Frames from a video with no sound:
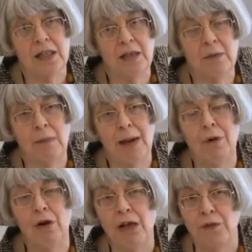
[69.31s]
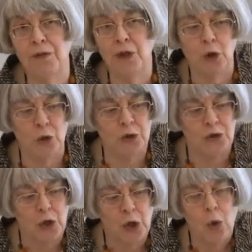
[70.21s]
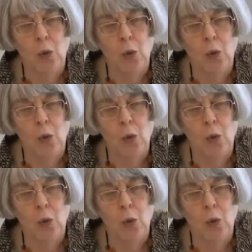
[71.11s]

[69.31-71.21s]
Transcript: in memory of those